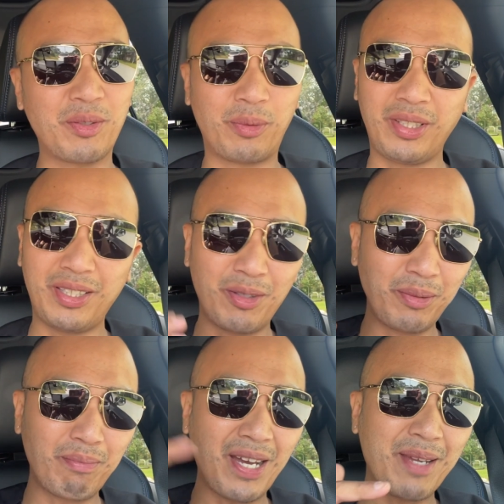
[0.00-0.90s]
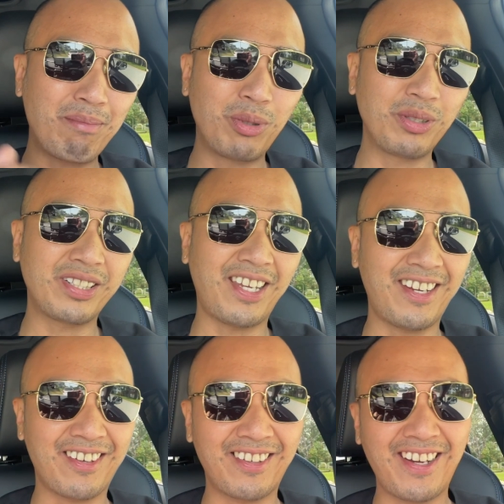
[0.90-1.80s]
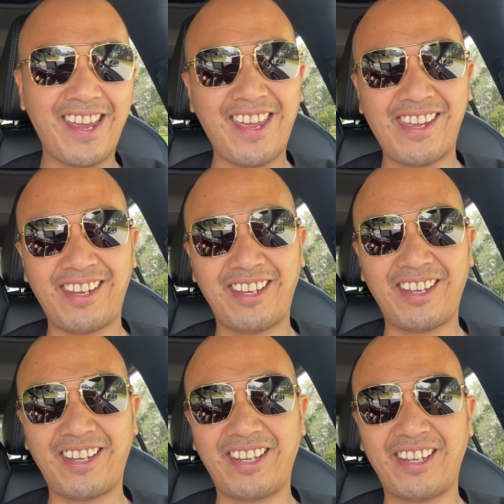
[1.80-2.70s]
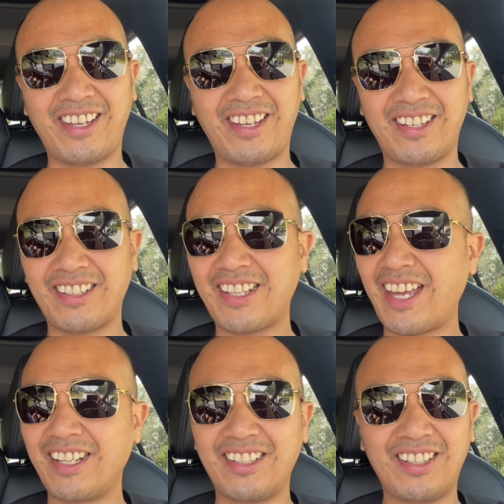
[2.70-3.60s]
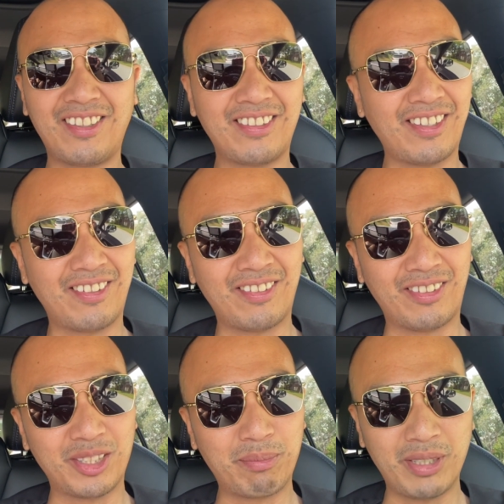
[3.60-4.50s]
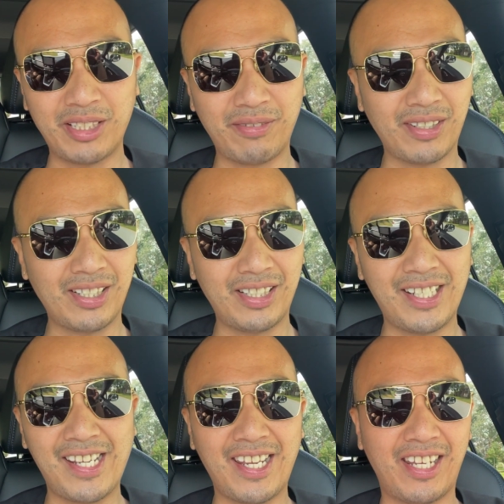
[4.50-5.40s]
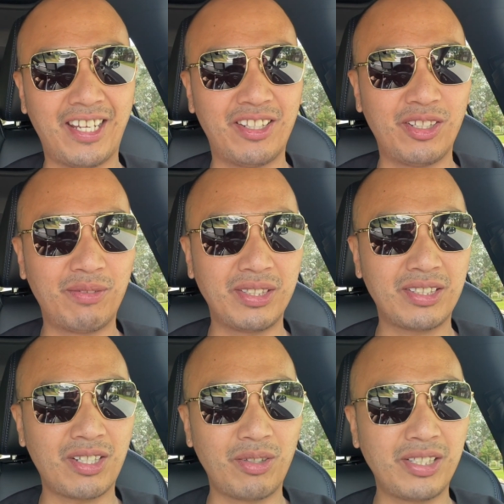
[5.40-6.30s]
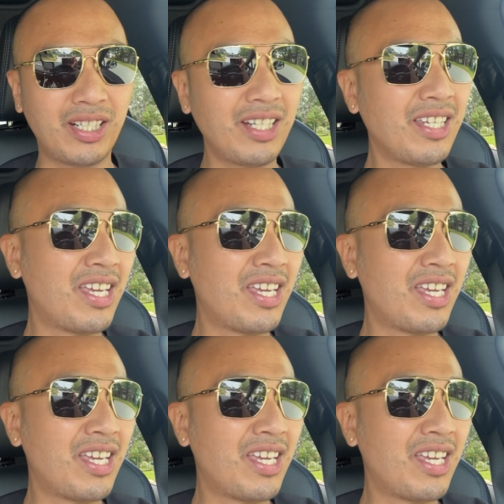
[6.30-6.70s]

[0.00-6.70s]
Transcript: We don't buy books here in Canada, or specifically in Nova Scotia.